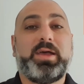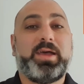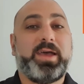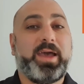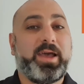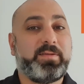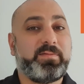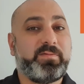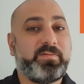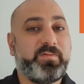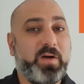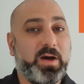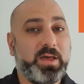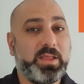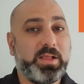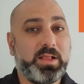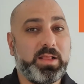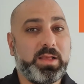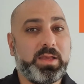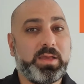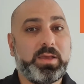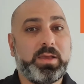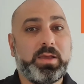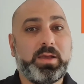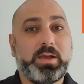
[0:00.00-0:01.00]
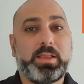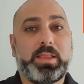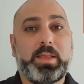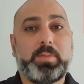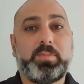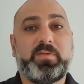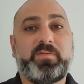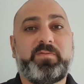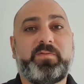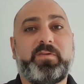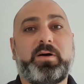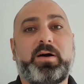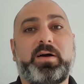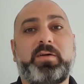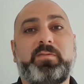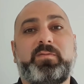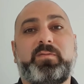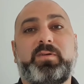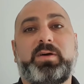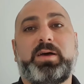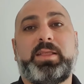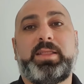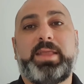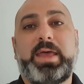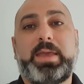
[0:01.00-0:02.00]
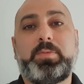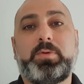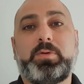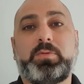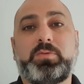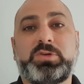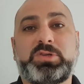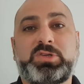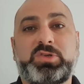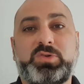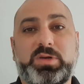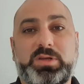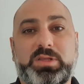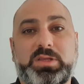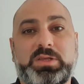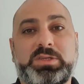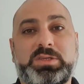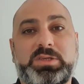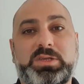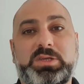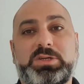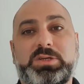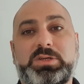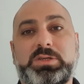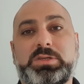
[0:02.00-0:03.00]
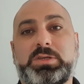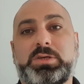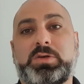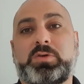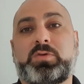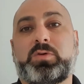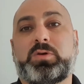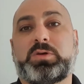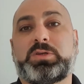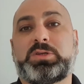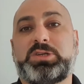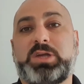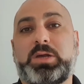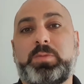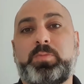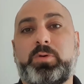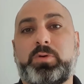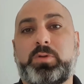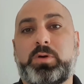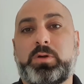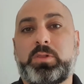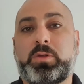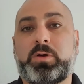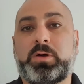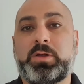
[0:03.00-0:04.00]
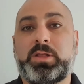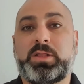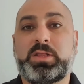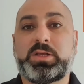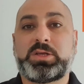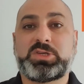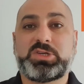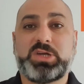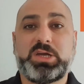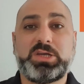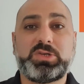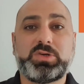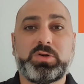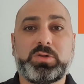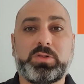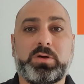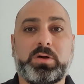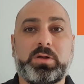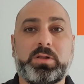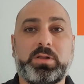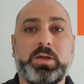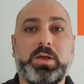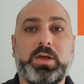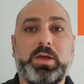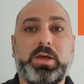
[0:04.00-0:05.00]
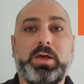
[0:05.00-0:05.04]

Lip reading: And finally, number 5, enable restricted sessions across SharePoint Online and Exchange Online